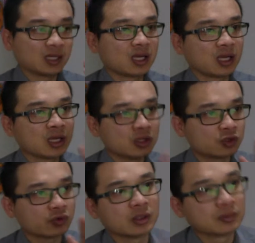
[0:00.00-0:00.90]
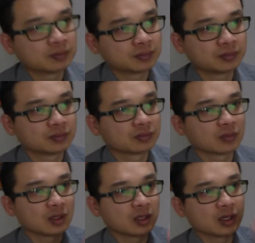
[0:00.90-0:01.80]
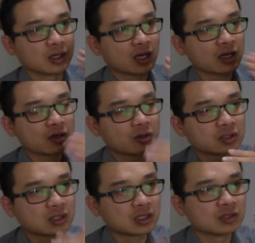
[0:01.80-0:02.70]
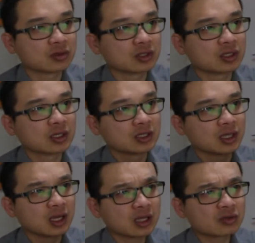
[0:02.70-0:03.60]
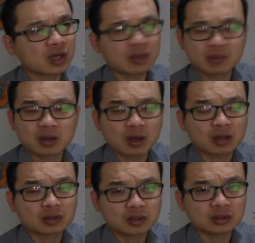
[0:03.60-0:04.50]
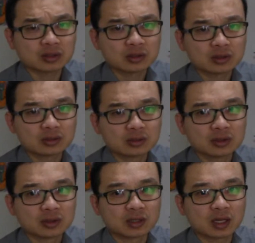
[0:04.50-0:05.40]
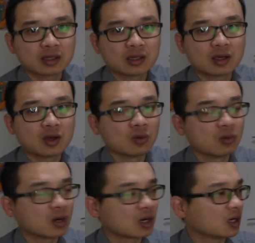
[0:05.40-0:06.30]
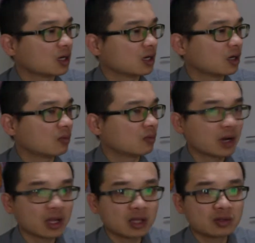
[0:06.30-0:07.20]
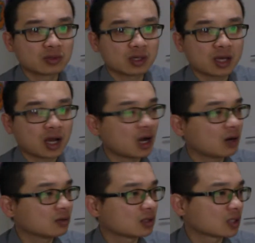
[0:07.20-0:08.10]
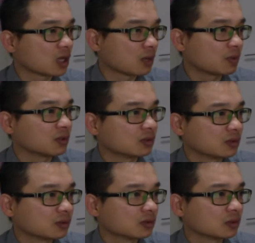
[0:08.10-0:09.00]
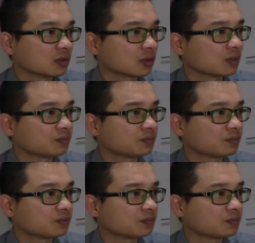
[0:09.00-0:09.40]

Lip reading: injury. Another cause is injury. The injury happen a lot too. Okay, what injury? How does it happen? Okay,